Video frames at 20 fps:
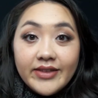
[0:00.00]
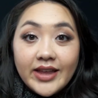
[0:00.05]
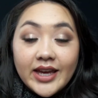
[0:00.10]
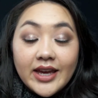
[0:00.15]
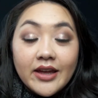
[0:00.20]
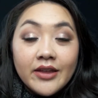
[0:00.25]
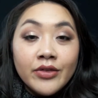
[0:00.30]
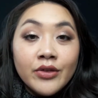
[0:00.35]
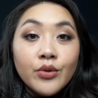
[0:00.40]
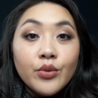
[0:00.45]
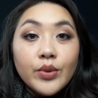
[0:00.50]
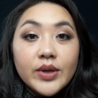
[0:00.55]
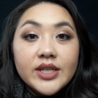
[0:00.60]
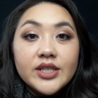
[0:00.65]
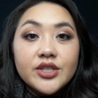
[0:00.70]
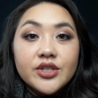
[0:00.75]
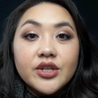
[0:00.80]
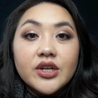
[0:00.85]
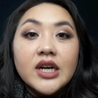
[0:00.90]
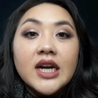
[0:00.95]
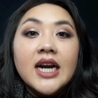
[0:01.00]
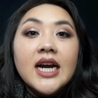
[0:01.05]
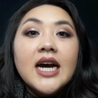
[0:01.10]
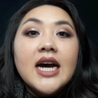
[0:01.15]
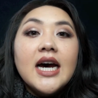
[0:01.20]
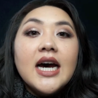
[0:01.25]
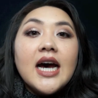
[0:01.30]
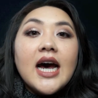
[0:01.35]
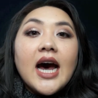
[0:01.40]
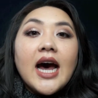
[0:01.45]
Like in the winter,
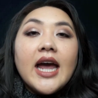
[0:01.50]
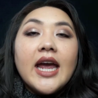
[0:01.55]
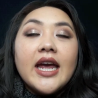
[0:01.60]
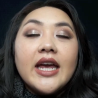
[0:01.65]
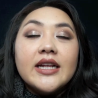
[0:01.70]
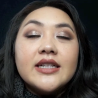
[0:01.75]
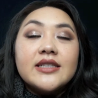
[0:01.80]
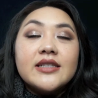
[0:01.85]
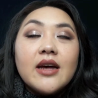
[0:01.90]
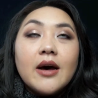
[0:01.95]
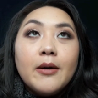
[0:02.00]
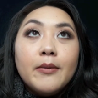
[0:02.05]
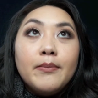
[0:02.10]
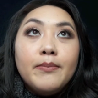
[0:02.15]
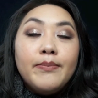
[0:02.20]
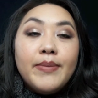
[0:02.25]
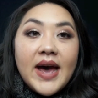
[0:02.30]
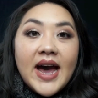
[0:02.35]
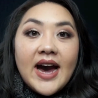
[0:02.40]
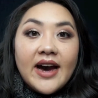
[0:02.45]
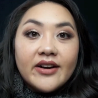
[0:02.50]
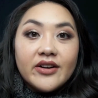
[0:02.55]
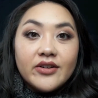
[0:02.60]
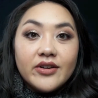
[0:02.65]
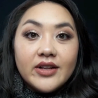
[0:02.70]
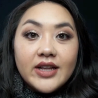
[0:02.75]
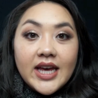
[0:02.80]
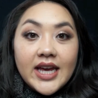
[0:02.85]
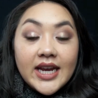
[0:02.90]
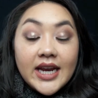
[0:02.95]
it's a
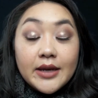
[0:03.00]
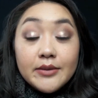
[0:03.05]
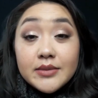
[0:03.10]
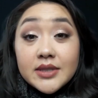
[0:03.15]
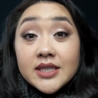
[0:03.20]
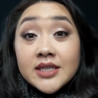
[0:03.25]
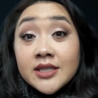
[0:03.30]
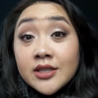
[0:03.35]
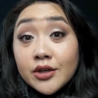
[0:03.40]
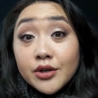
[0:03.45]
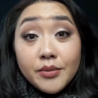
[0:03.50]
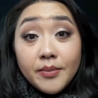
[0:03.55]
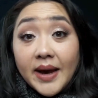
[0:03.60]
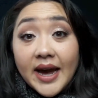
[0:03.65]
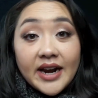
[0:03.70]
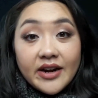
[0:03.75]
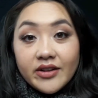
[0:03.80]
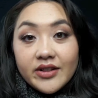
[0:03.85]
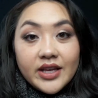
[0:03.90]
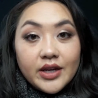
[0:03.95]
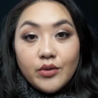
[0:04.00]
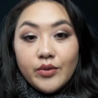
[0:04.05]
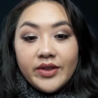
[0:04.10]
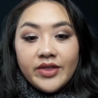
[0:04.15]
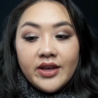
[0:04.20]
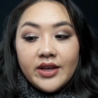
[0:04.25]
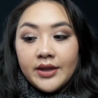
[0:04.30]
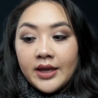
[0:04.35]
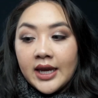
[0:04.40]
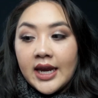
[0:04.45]
battle, and I'm still battling
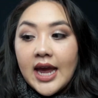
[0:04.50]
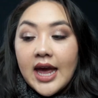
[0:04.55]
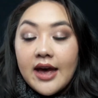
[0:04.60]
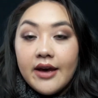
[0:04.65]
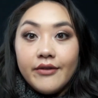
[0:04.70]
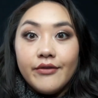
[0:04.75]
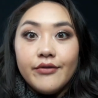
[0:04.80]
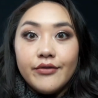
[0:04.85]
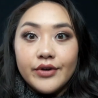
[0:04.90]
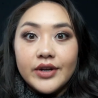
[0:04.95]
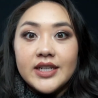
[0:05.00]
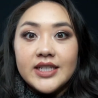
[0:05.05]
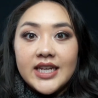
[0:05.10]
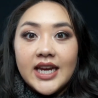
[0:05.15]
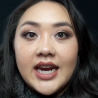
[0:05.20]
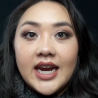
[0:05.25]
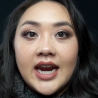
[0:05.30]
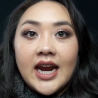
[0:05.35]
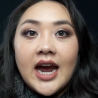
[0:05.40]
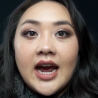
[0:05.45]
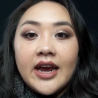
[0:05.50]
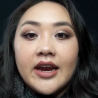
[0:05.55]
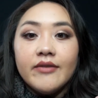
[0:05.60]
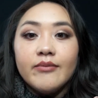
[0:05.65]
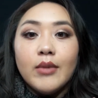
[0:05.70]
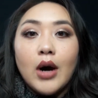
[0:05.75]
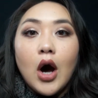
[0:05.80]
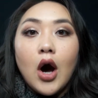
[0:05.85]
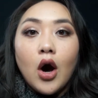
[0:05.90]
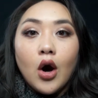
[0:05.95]
with it like every day.
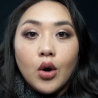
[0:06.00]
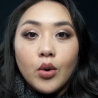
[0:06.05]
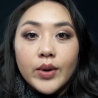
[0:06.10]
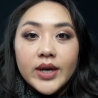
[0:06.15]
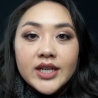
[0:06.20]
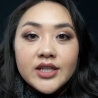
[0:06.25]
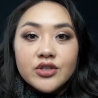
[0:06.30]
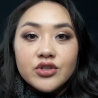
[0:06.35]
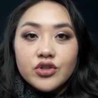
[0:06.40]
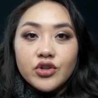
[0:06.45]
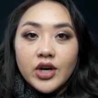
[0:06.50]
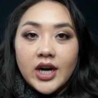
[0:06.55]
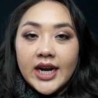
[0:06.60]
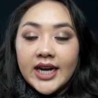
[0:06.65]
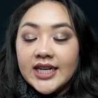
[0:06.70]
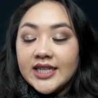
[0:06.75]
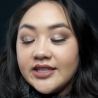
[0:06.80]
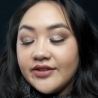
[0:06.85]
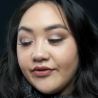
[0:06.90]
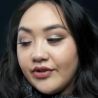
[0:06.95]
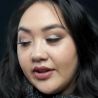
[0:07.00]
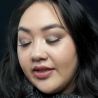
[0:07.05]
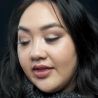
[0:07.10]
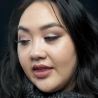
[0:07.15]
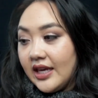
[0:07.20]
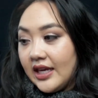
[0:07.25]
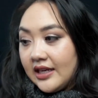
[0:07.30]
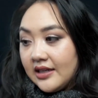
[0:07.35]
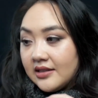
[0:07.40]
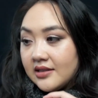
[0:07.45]
I'm always trying different
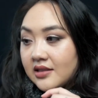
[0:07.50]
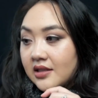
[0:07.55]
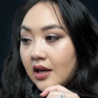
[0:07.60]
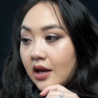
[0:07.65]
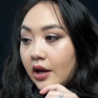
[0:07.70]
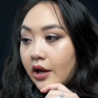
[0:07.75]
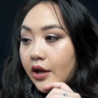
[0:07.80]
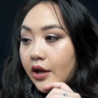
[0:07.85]
things